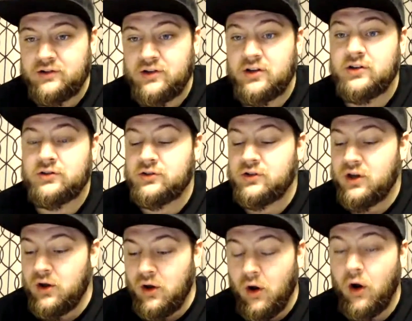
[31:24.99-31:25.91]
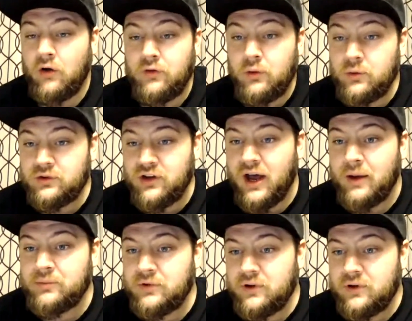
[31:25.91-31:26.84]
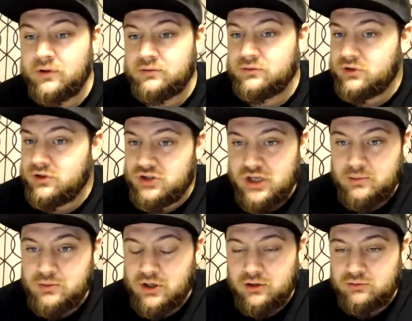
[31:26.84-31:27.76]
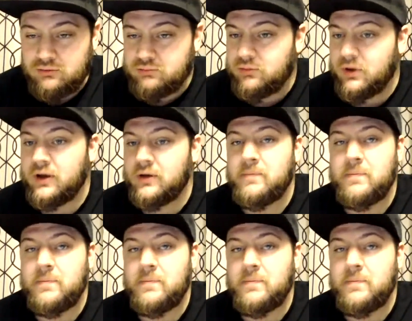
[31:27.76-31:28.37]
and it's awful what's happened to James Gunn, but